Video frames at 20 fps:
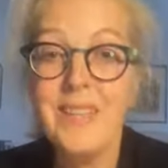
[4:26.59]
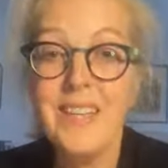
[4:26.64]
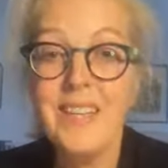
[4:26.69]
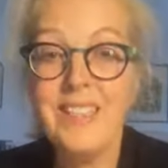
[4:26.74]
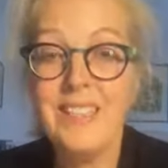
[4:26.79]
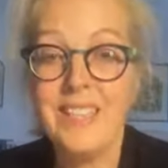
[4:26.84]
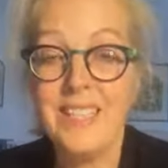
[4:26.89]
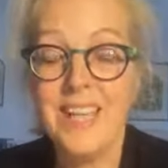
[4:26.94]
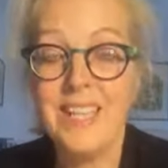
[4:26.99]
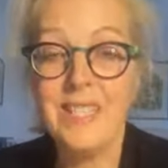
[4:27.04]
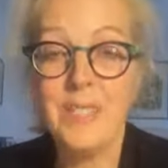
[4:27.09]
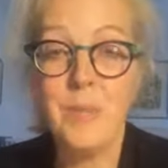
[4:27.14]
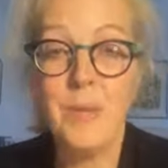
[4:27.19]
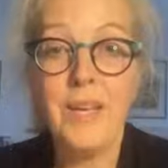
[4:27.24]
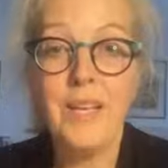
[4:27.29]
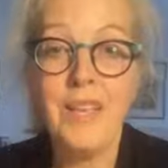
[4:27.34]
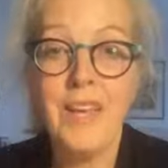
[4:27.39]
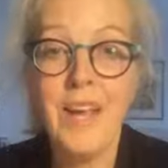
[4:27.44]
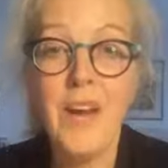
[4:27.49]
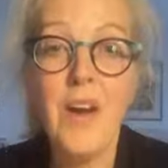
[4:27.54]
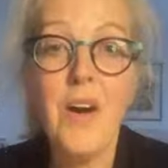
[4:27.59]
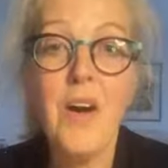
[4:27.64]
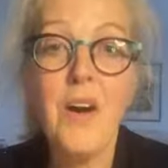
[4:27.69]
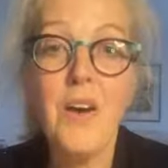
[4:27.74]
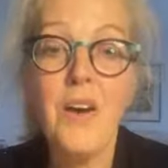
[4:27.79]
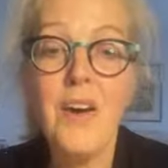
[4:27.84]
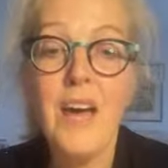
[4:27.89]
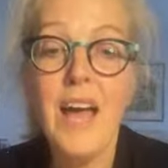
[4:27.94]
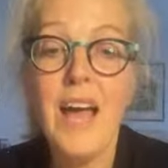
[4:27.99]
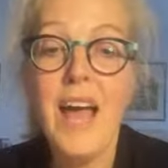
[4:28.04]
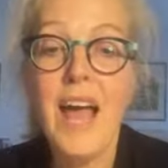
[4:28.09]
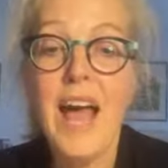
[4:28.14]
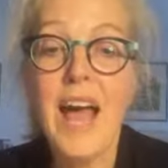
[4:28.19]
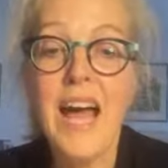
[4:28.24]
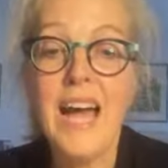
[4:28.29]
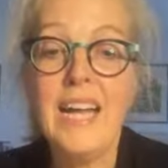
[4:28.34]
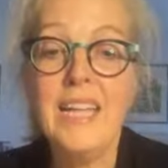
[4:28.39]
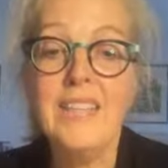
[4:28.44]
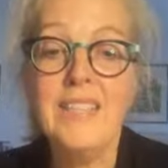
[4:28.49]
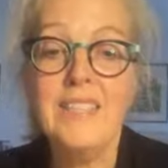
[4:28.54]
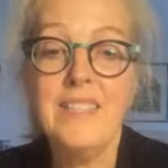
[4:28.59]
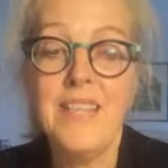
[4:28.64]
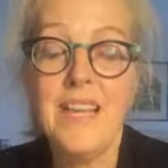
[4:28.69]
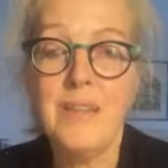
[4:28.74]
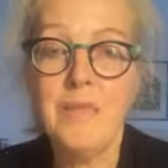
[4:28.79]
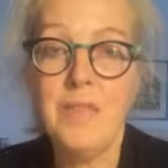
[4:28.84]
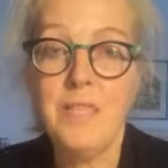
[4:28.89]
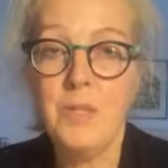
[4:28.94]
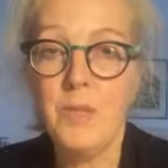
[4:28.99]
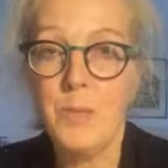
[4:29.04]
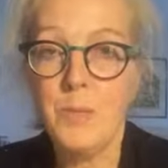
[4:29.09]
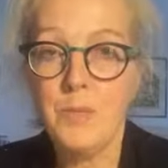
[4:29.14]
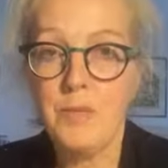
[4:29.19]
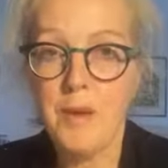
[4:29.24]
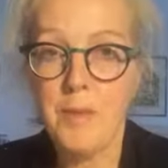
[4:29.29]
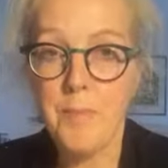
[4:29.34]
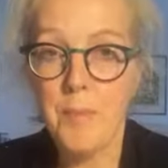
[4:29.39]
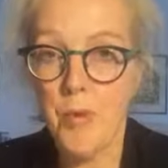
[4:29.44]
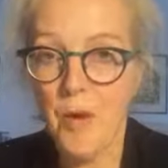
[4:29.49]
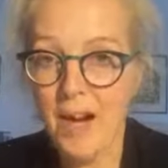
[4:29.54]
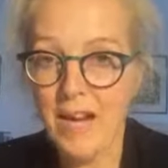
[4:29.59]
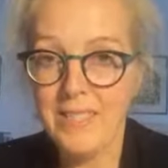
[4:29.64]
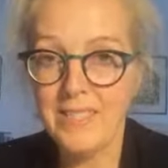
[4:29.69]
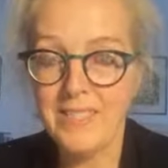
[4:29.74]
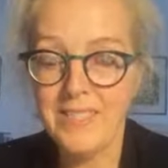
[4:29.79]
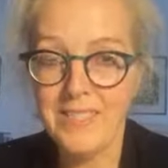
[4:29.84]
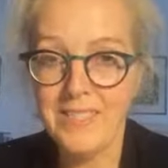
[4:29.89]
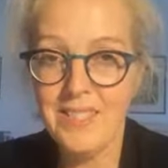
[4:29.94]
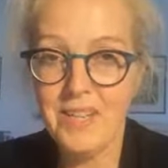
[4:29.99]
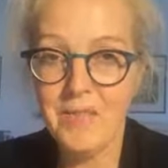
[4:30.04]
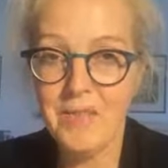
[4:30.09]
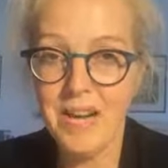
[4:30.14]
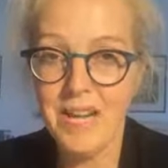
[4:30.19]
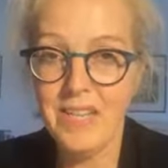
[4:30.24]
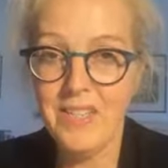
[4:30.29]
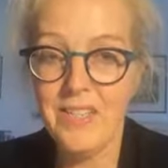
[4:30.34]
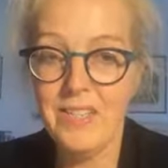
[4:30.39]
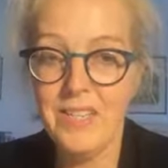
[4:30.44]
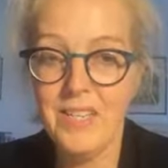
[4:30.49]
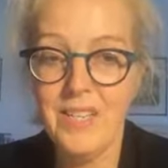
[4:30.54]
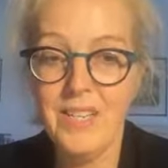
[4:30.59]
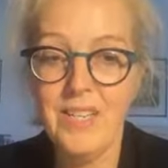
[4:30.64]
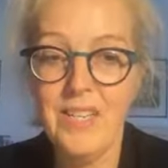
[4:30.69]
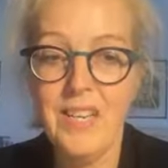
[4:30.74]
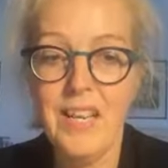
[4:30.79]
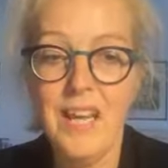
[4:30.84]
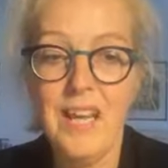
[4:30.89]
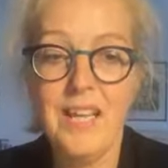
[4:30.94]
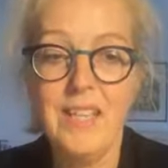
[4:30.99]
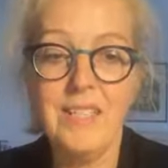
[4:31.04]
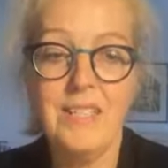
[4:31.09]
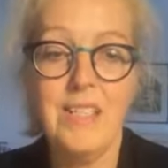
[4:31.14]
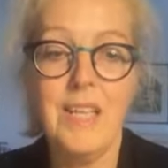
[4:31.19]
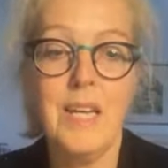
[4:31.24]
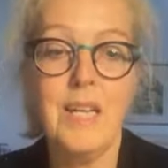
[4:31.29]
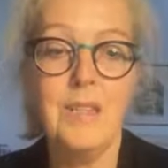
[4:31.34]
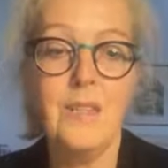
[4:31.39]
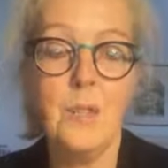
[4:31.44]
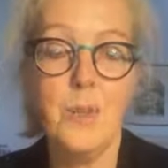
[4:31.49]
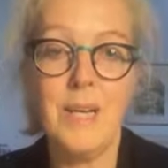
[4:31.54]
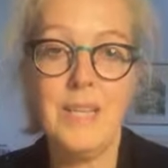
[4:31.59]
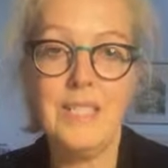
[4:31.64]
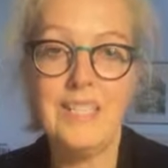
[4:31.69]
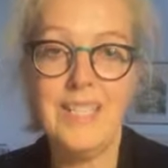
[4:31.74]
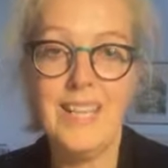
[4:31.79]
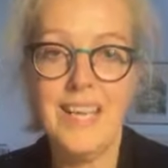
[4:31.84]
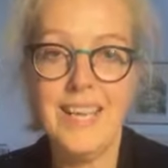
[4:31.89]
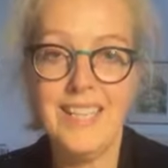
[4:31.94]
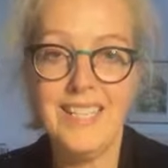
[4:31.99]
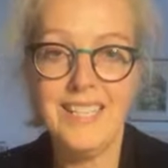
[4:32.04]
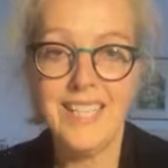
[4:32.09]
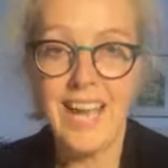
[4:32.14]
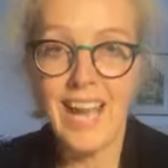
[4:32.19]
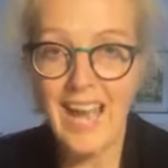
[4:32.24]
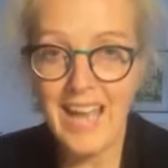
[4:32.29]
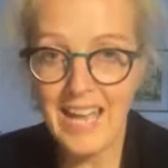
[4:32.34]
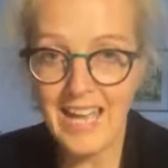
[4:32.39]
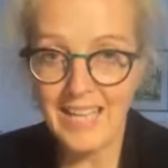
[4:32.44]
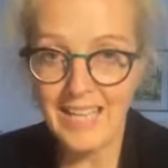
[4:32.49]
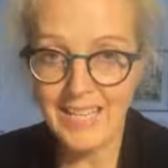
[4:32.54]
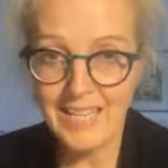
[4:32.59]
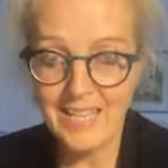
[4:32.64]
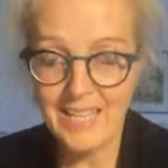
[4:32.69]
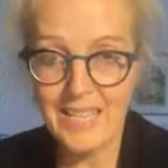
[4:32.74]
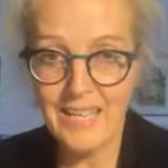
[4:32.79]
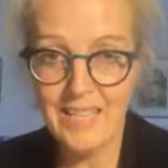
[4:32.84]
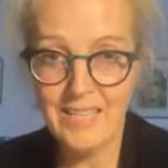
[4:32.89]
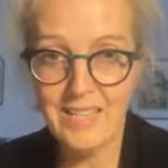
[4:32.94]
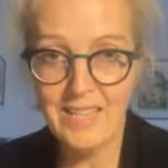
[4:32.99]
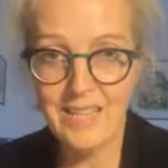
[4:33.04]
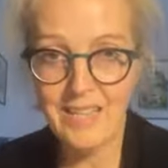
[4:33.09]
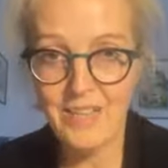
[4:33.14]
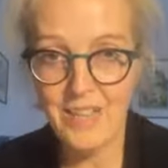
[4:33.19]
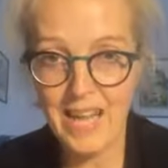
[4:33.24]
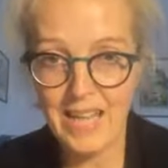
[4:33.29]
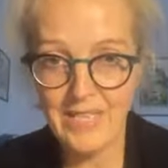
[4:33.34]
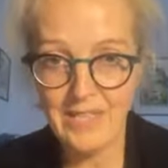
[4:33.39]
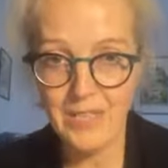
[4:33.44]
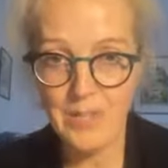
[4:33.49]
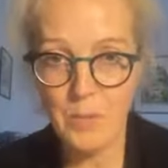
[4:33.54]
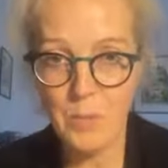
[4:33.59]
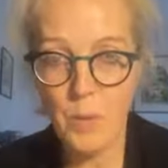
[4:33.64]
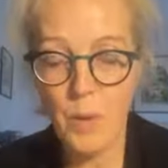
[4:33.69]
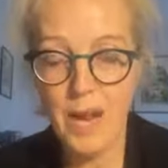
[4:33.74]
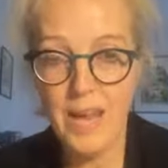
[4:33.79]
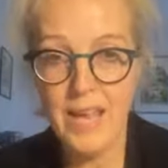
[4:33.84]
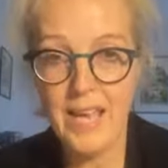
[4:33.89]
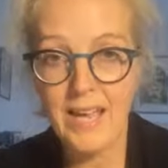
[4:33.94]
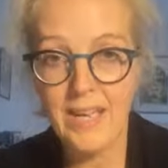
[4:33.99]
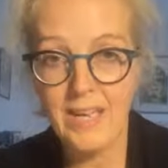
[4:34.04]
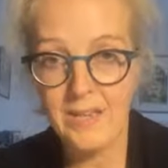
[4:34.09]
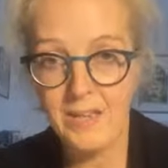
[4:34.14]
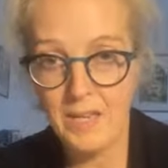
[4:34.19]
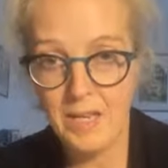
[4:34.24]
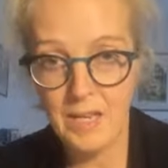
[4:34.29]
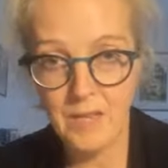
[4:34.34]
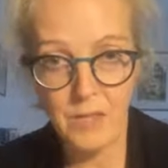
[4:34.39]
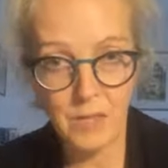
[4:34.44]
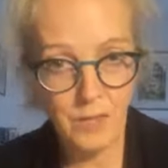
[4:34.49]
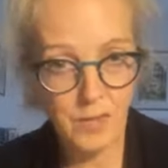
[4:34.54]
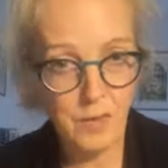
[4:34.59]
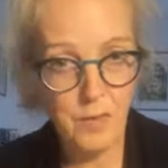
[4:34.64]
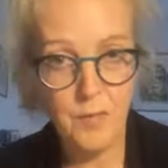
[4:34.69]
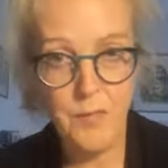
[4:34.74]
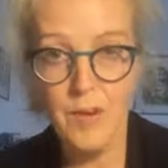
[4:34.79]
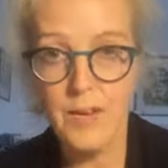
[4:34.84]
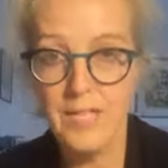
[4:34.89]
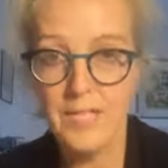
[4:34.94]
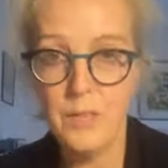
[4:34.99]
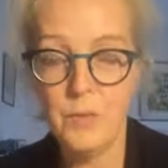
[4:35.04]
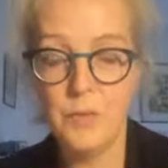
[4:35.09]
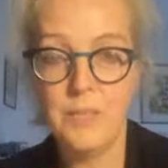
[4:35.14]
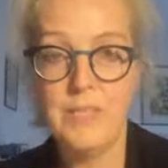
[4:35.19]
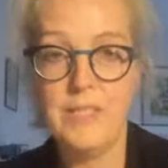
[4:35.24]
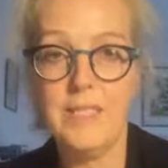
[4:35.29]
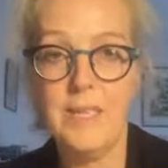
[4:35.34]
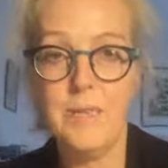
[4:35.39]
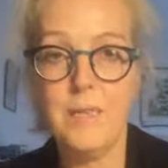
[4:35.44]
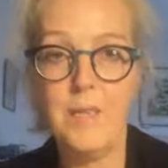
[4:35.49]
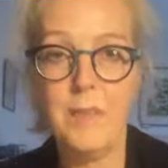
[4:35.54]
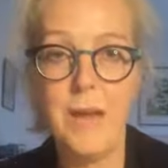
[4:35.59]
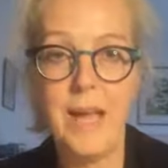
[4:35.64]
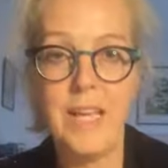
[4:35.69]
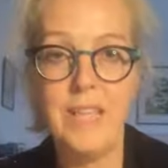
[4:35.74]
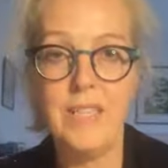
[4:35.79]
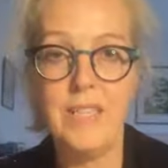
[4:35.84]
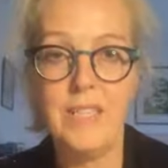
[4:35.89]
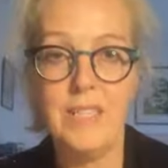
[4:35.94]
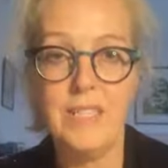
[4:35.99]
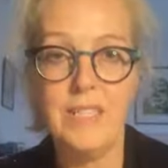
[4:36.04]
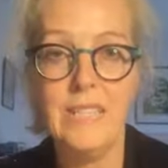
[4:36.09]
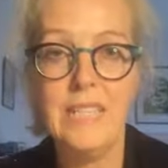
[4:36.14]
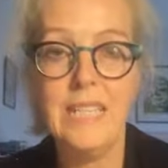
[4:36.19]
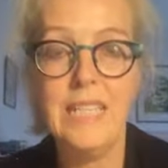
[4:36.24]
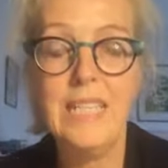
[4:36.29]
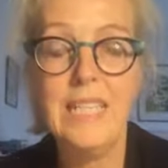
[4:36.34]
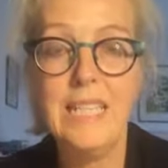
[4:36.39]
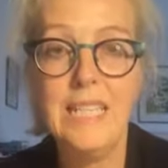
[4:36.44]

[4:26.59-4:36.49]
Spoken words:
So that's where they are. And there is also a practice direction at 28A, and that's where you're going to find all this information.